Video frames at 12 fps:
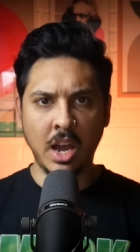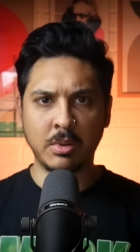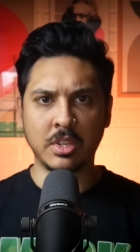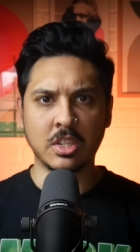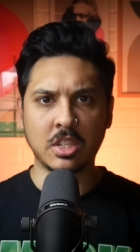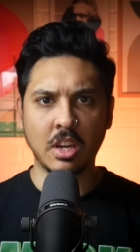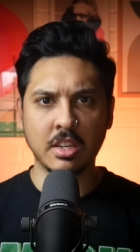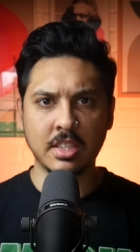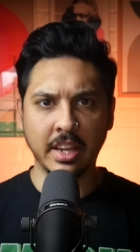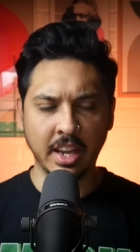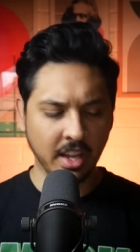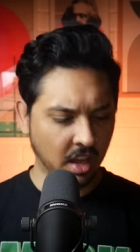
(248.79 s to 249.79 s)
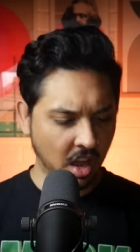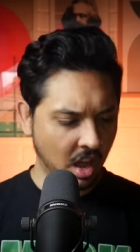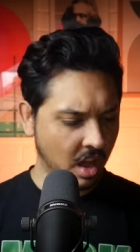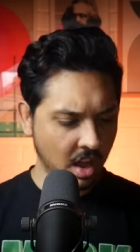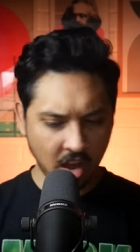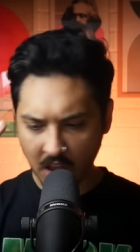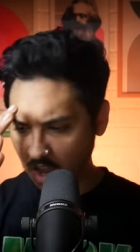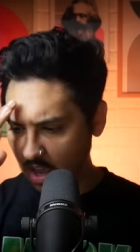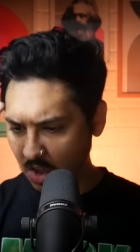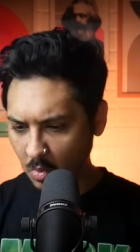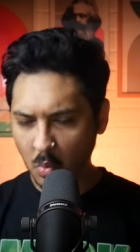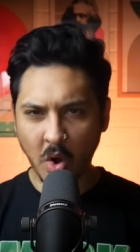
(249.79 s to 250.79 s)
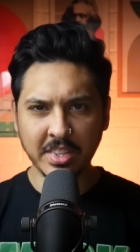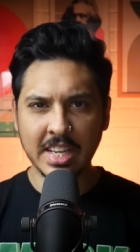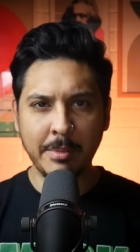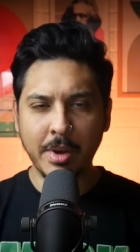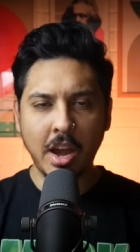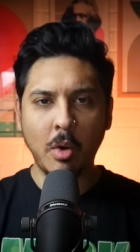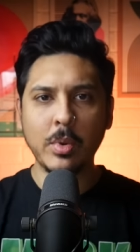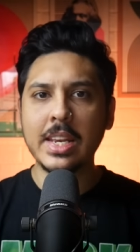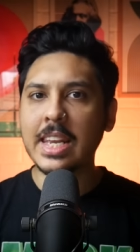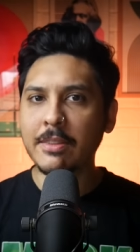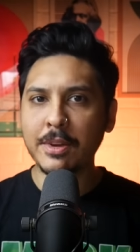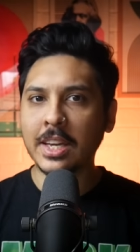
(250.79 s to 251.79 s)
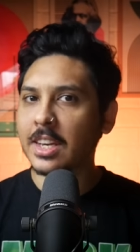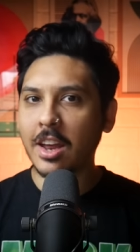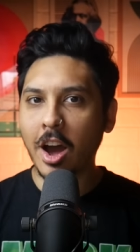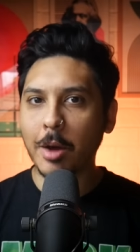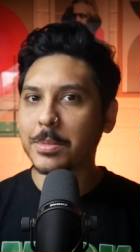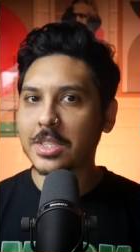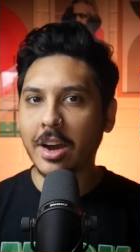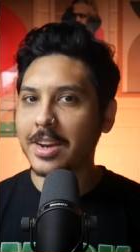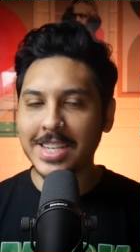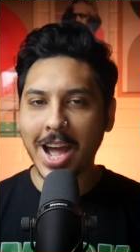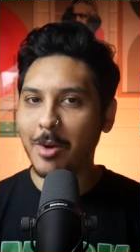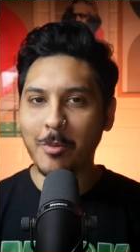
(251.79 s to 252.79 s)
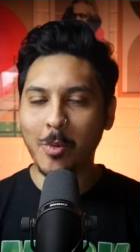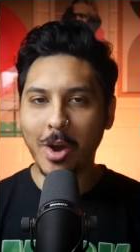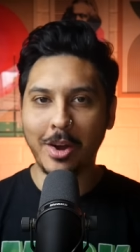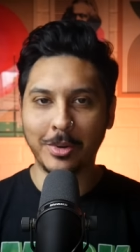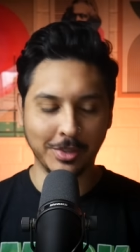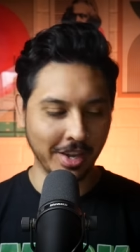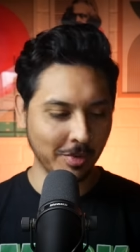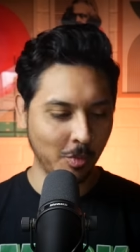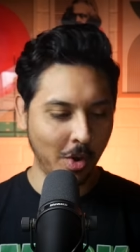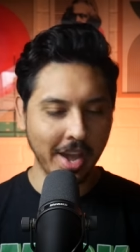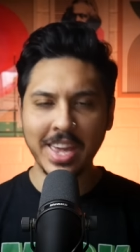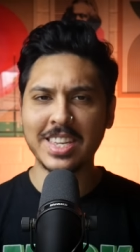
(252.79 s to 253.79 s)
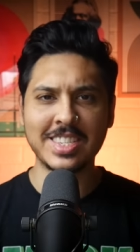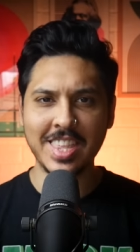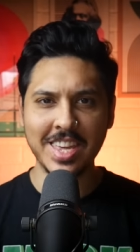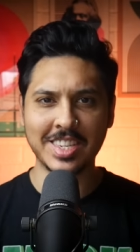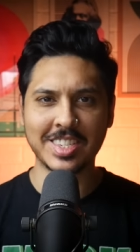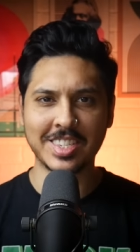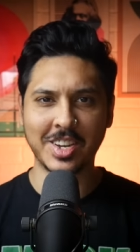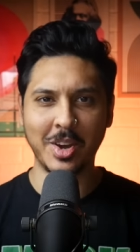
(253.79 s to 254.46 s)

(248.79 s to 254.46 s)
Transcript: how disgusting what am, are we living in an upside down world? Like, why is this